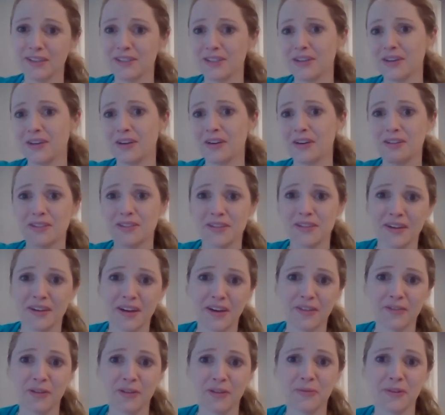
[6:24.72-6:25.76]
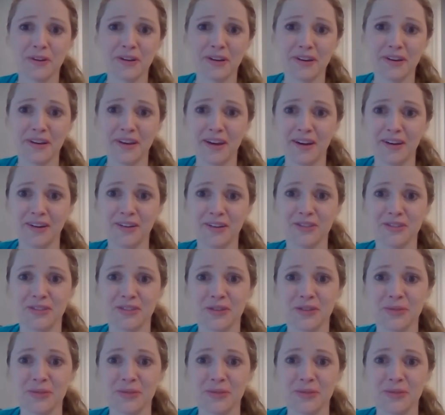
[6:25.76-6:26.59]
and to everyone else